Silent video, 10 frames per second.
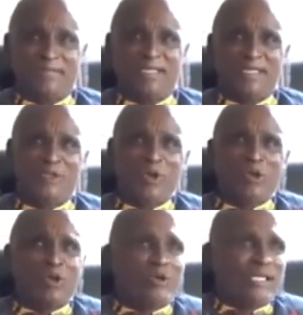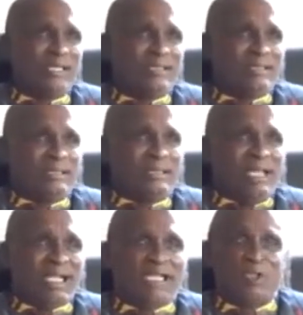He saw God
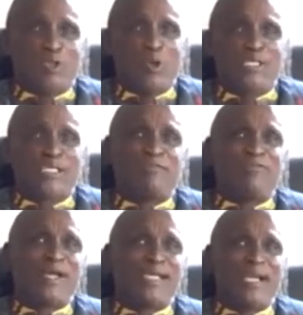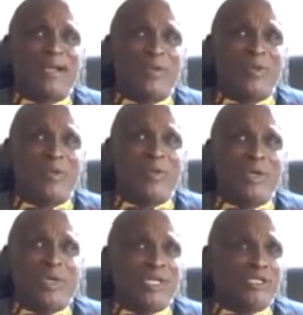like his son will see a father
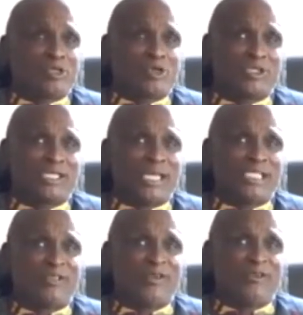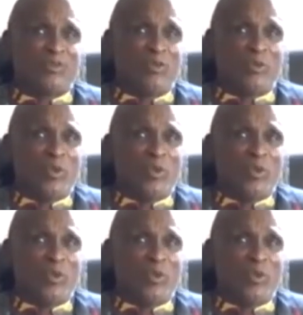who he trusts that is faithful.